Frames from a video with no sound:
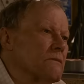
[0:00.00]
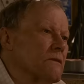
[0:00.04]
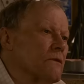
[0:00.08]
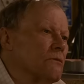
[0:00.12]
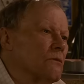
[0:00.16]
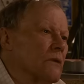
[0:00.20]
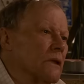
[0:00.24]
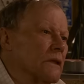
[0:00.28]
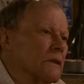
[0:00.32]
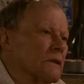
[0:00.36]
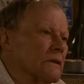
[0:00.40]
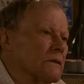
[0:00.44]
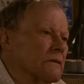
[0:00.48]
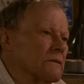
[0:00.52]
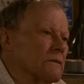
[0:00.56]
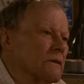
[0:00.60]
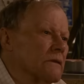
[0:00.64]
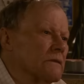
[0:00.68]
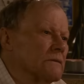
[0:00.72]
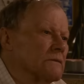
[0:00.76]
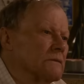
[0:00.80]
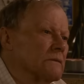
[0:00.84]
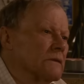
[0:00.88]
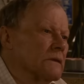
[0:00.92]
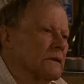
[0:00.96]
Well,
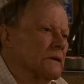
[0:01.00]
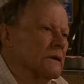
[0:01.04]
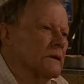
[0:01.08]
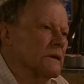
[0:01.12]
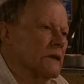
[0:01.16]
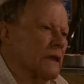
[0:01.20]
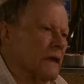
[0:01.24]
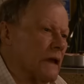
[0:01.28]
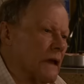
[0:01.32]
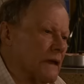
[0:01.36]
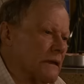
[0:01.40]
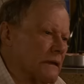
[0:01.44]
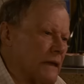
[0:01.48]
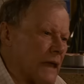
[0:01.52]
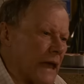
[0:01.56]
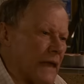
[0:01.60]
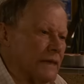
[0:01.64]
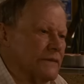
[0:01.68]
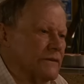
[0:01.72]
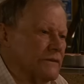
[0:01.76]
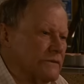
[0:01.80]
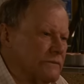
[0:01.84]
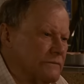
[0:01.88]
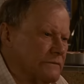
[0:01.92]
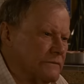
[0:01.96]
I
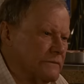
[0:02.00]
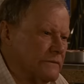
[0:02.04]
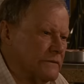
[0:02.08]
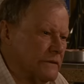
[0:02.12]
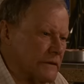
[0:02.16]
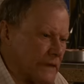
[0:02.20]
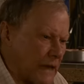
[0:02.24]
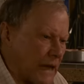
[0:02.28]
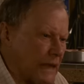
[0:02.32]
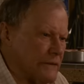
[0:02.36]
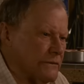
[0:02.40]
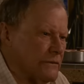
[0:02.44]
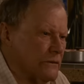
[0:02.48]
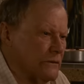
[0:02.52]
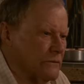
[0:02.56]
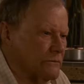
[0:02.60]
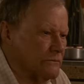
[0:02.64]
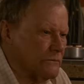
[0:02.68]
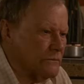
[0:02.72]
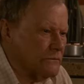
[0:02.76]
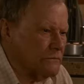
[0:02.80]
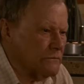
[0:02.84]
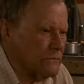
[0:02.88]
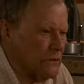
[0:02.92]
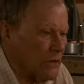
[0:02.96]
gathered together
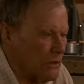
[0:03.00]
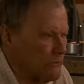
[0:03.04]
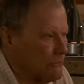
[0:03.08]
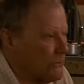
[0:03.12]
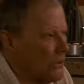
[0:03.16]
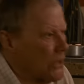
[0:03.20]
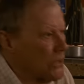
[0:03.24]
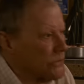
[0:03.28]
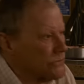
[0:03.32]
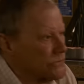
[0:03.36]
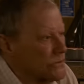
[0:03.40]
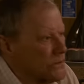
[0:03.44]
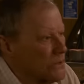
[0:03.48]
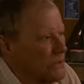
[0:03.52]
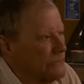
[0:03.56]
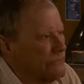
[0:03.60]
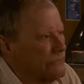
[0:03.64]
her personal